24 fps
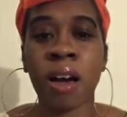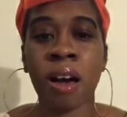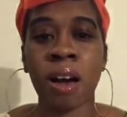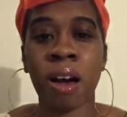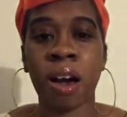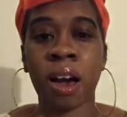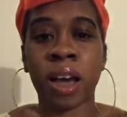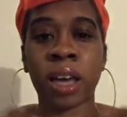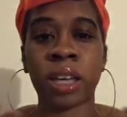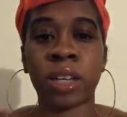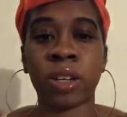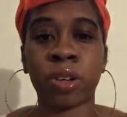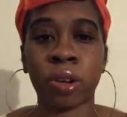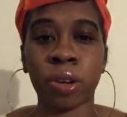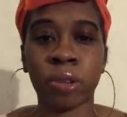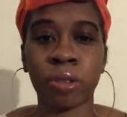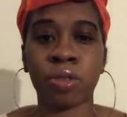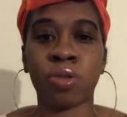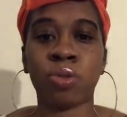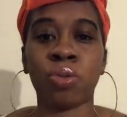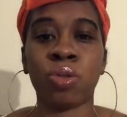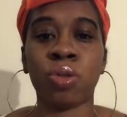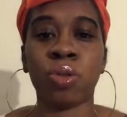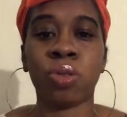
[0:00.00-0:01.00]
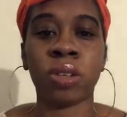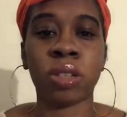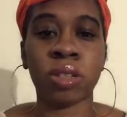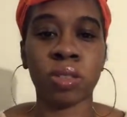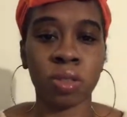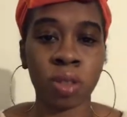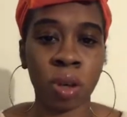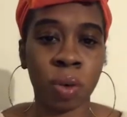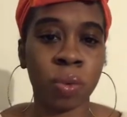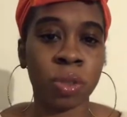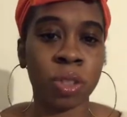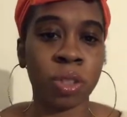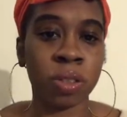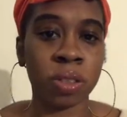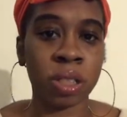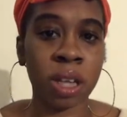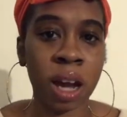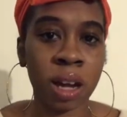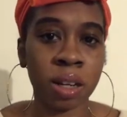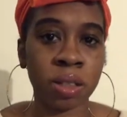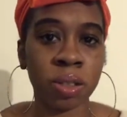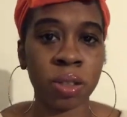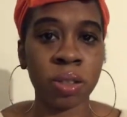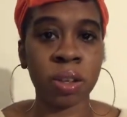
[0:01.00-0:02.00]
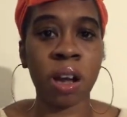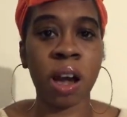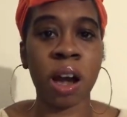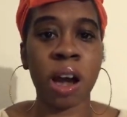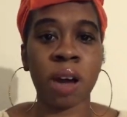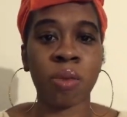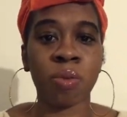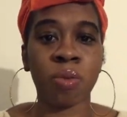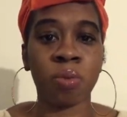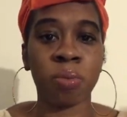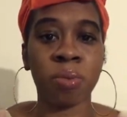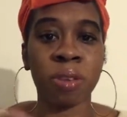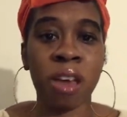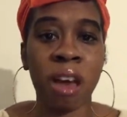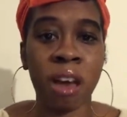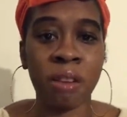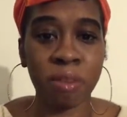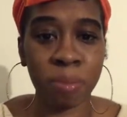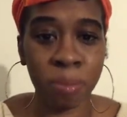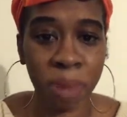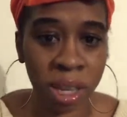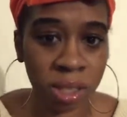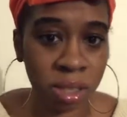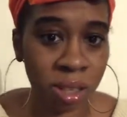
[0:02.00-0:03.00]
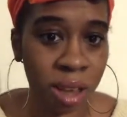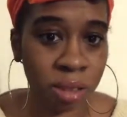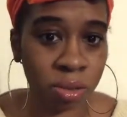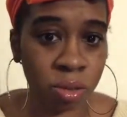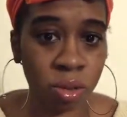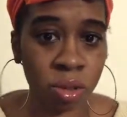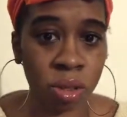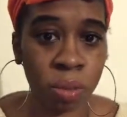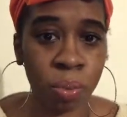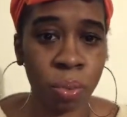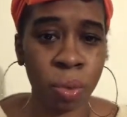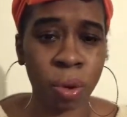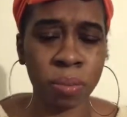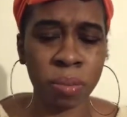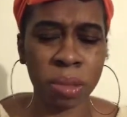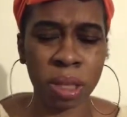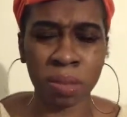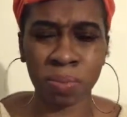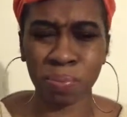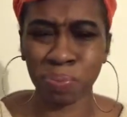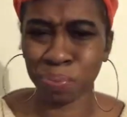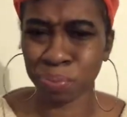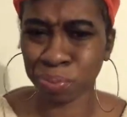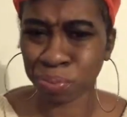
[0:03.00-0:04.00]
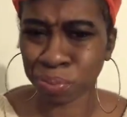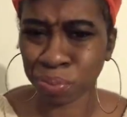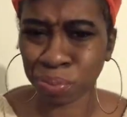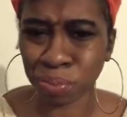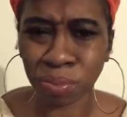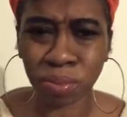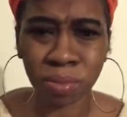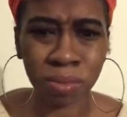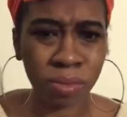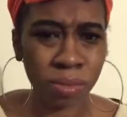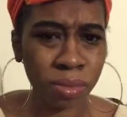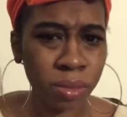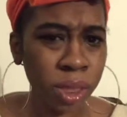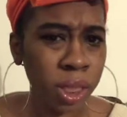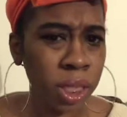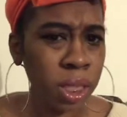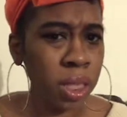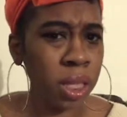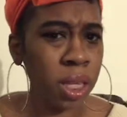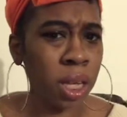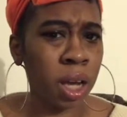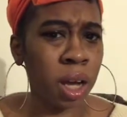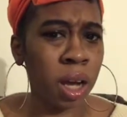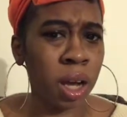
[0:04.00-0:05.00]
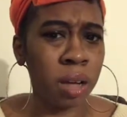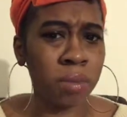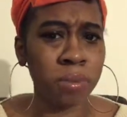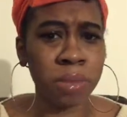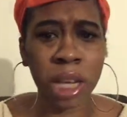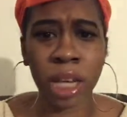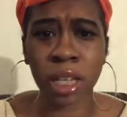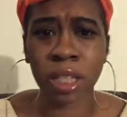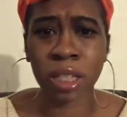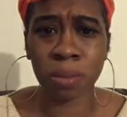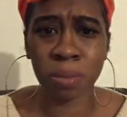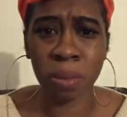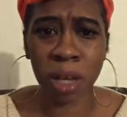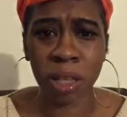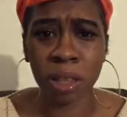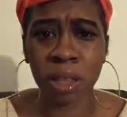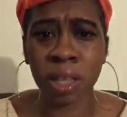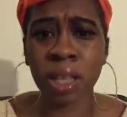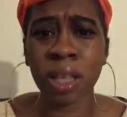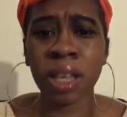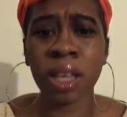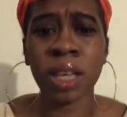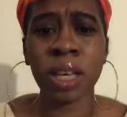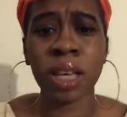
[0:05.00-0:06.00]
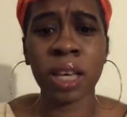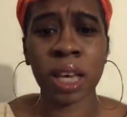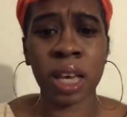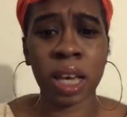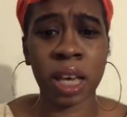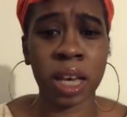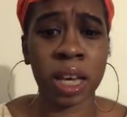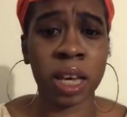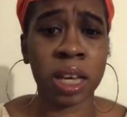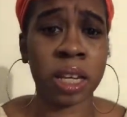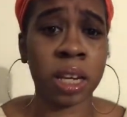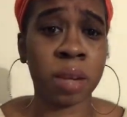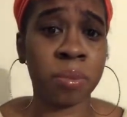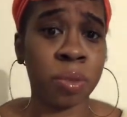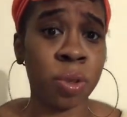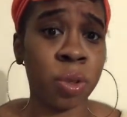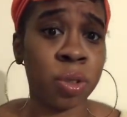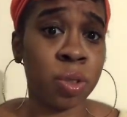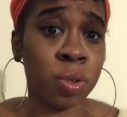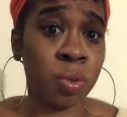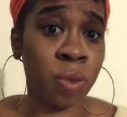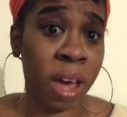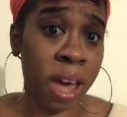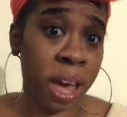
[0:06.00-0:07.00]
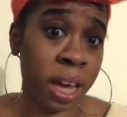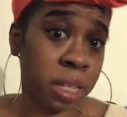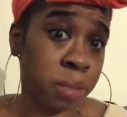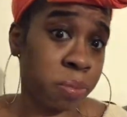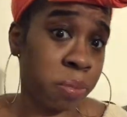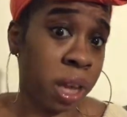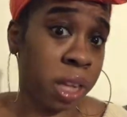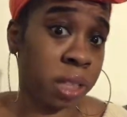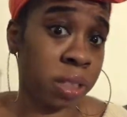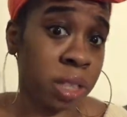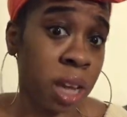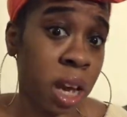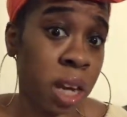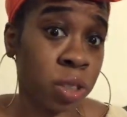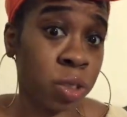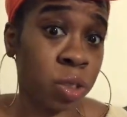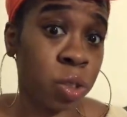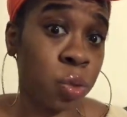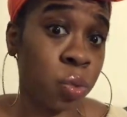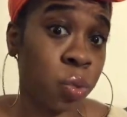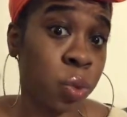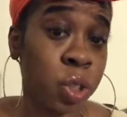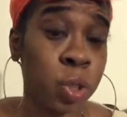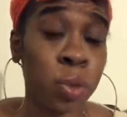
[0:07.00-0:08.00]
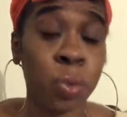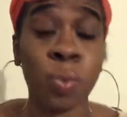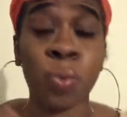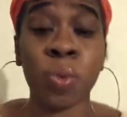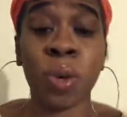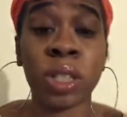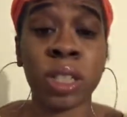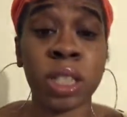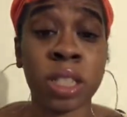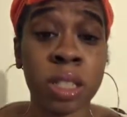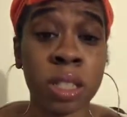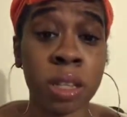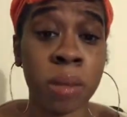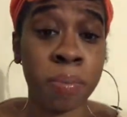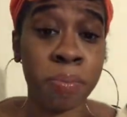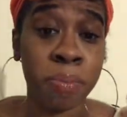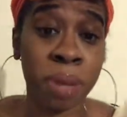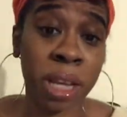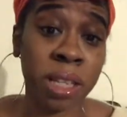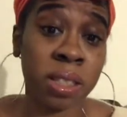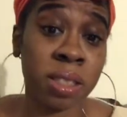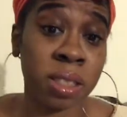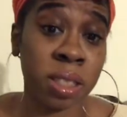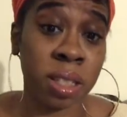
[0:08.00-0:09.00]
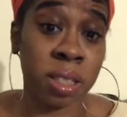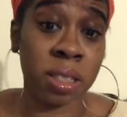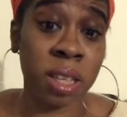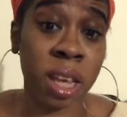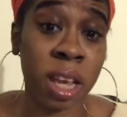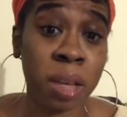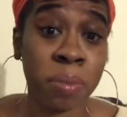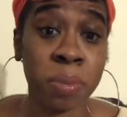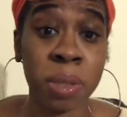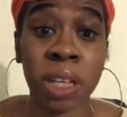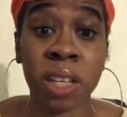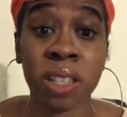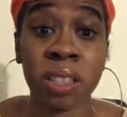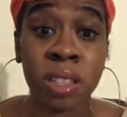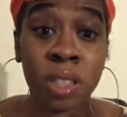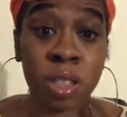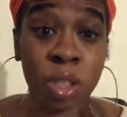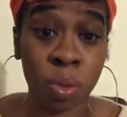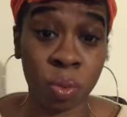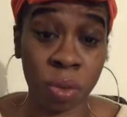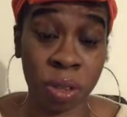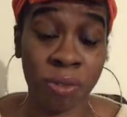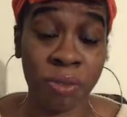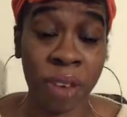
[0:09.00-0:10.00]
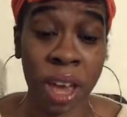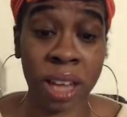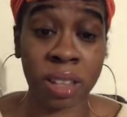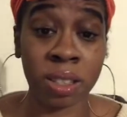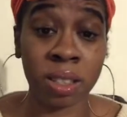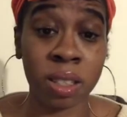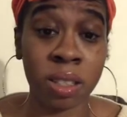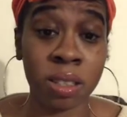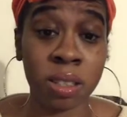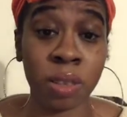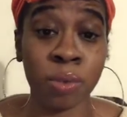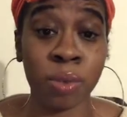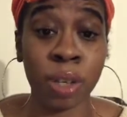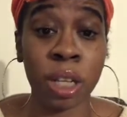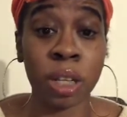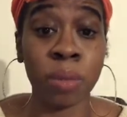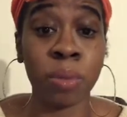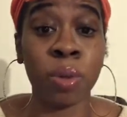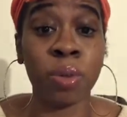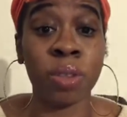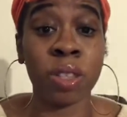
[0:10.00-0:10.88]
I encourage you to consult with your doctor. I will be having my doctor's appointment next month. And I'm going to ask my doctor which one is the best to take because there's three vaccines available.